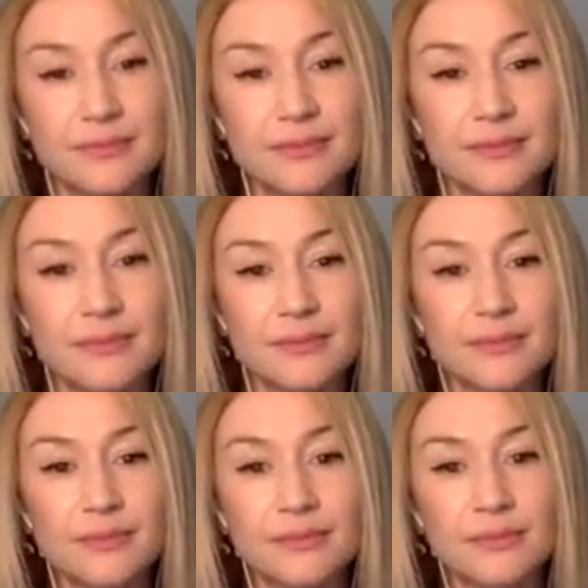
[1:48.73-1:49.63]

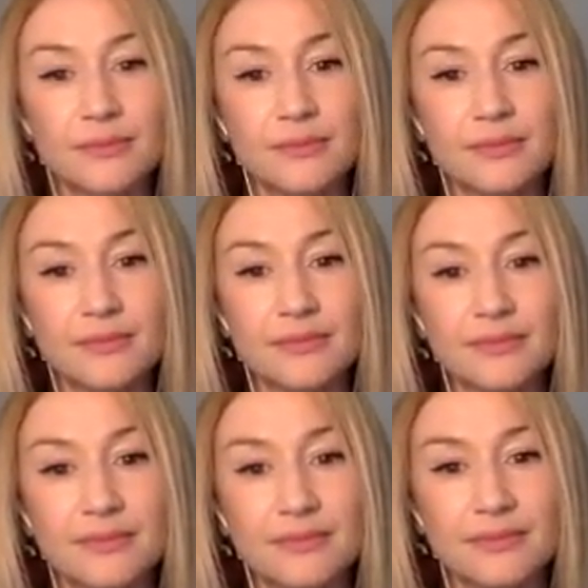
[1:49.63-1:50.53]

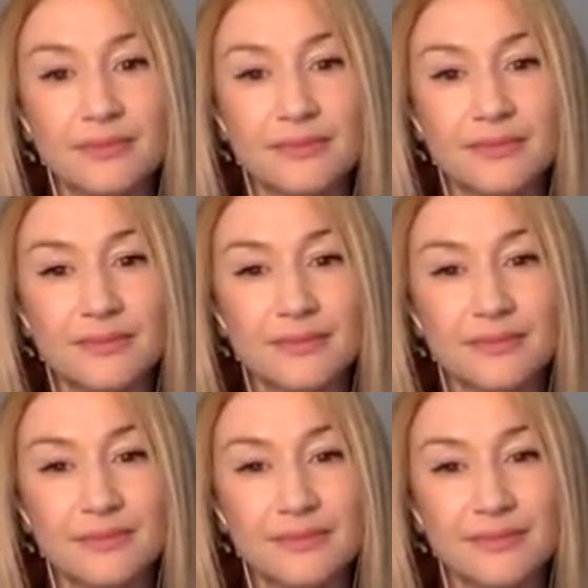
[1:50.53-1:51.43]

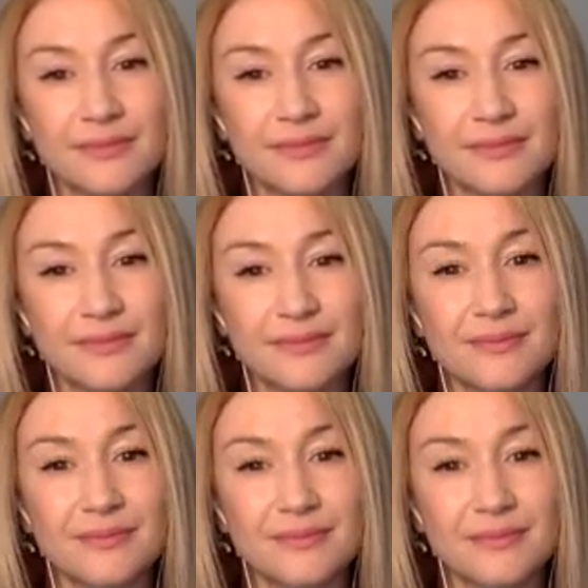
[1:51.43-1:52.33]

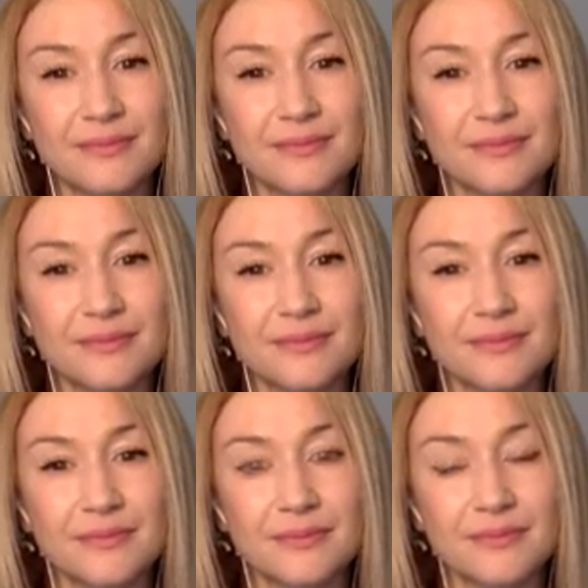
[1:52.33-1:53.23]

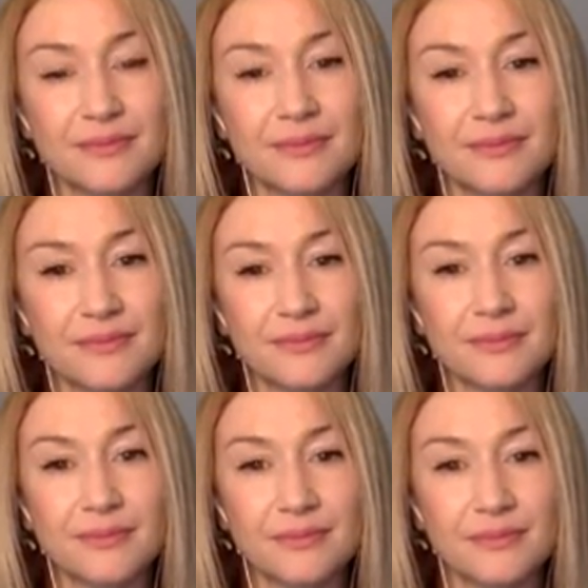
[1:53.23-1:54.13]

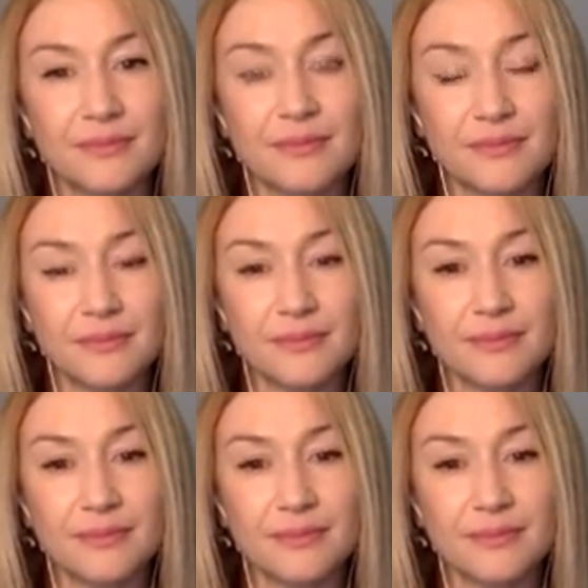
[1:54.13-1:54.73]
(silent)